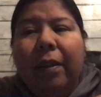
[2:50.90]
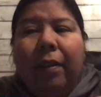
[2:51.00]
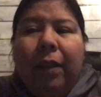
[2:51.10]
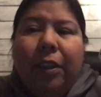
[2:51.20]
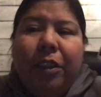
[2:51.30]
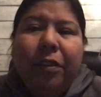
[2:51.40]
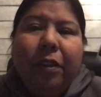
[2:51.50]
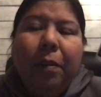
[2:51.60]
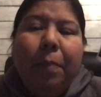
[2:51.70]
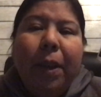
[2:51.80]
That's just to
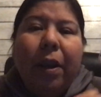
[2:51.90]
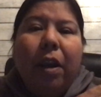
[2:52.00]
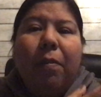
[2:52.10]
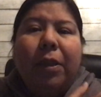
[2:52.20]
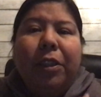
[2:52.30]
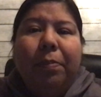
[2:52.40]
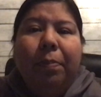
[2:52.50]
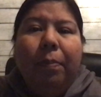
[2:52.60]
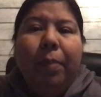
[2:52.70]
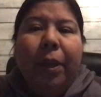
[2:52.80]
compare how much
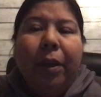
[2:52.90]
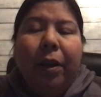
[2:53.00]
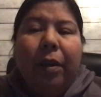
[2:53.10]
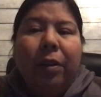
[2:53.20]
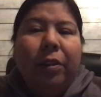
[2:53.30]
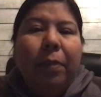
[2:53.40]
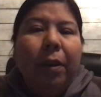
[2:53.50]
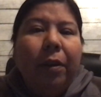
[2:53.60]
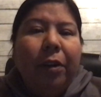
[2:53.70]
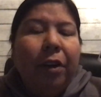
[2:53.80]
bigger or
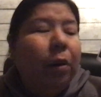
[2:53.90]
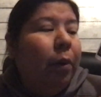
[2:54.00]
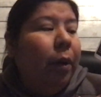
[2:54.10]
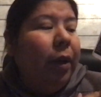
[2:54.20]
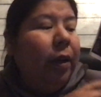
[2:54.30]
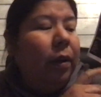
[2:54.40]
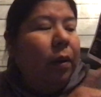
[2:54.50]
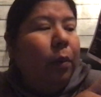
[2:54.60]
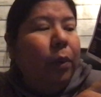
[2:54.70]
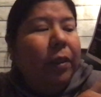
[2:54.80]
smaller you're going
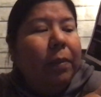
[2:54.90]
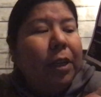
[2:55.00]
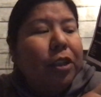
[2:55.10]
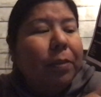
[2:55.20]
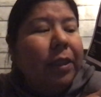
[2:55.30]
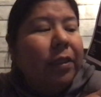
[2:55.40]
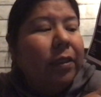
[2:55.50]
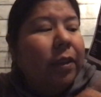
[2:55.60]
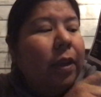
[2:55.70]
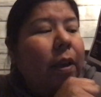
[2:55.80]
with the
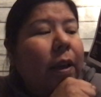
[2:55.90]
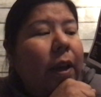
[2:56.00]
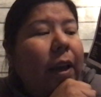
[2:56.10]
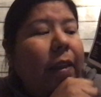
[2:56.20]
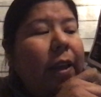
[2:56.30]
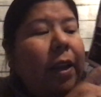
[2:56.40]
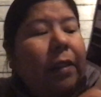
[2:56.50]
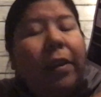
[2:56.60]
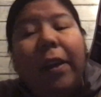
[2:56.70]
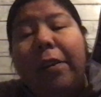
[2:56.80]
measurements. And then at
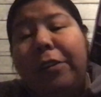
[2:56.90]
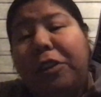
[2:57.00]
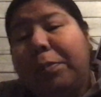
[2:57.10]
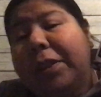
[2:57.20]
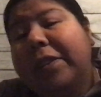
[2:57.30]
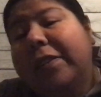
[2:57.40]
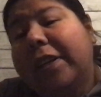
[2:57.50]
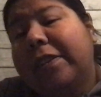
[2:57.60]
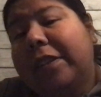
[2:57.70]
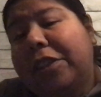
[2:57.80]
the end, you'll just put the
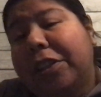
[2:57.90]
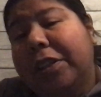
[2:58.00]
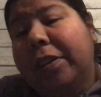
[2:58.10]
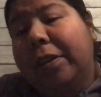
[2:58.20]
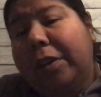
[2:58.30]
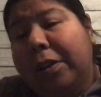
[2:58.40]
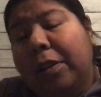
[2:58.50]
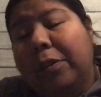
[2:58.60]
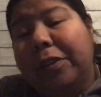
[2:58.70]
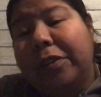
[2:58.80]
size that you're
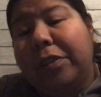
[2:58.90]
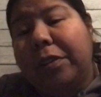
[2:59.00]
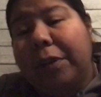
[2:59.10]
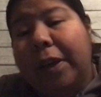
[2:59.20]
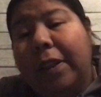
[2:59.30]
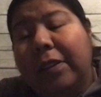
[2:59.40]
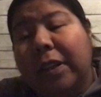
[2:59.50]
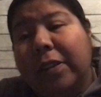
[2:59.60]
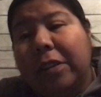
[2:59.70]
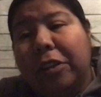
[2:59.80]
closest to and the
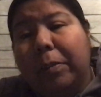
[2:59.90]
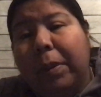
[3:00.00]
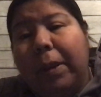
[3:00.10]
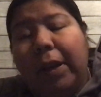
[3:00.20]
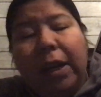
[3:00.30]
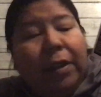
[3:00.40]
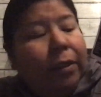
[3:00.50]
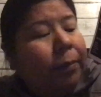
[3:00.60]
size that you'll be making.